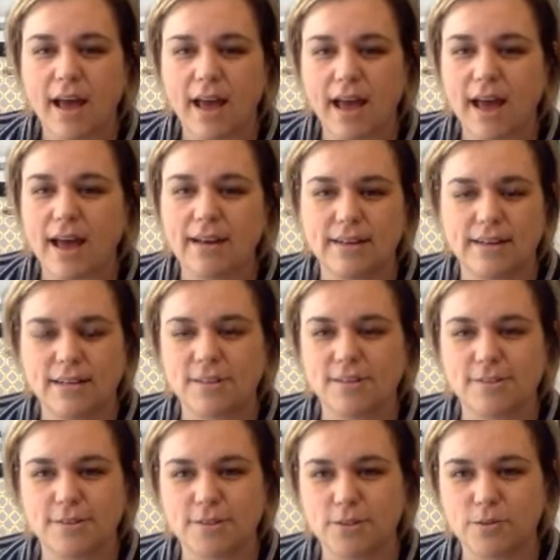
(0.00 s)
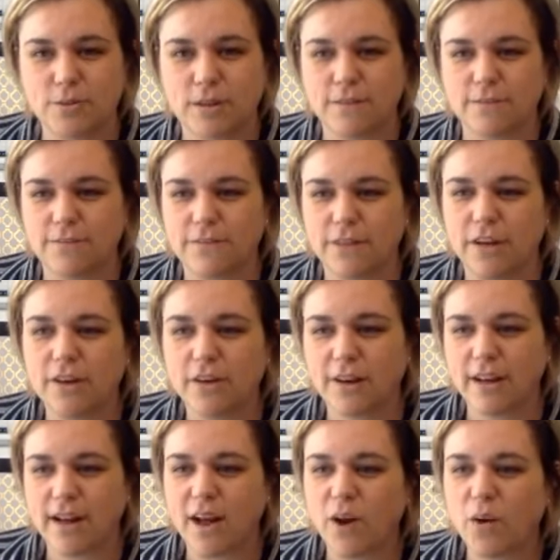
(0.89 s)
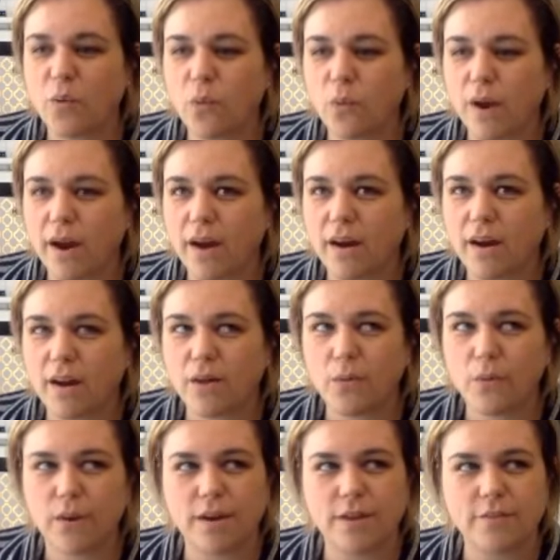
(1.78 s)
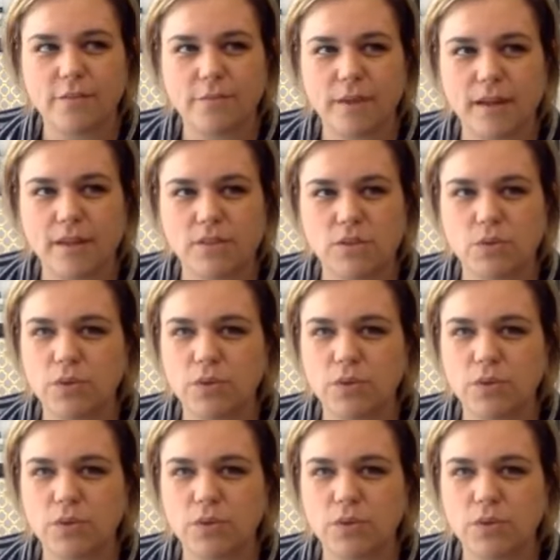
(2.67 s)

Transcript: I had an issue with figuring out where one of my